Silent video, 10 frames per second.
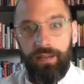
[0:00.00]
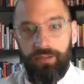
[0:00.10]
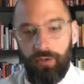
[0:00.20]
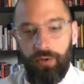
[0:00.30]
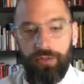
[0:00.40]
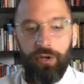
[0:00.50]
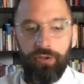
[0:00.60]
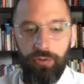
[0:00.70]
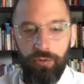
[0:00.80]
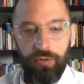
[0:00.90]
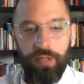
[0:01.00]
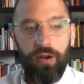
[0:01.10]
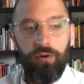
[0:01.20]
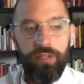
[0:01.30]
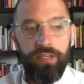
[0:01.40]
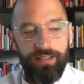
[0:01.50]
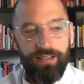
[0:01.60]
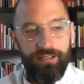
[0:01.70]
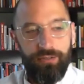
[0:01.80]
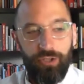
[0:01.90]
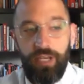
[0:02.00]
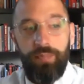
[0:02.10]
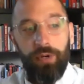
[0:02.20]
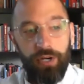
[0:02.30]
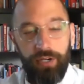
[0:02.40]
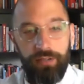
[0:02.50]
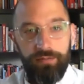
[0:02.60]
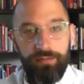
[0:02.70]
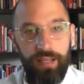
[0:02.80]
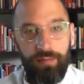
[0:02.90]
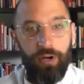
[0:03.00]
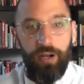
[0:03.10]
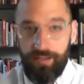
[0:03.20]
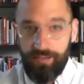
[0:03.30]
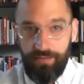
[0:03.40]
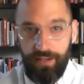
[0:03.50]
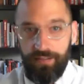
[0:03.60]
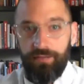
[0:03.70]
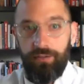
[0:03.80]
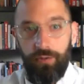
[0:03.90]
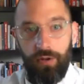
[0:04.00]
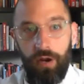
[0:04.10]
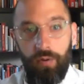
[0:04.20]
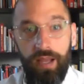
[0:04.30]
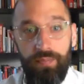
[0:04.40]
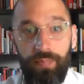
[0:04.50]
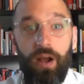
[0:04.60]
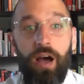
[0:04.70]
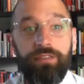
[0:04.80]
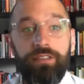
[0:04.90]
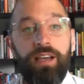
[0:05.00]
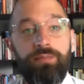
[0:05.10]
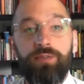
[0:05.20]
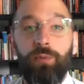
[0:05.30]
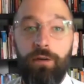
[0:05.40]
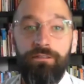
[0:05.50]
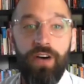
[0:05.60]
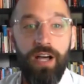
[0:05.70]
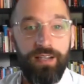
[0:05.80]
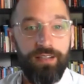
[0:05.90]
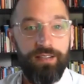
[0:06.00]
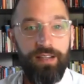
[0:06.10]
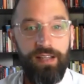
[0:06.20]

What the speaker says: So with our tool, not only is it cheaper and more cost-effective to do it our way, but oftentimes it's more fun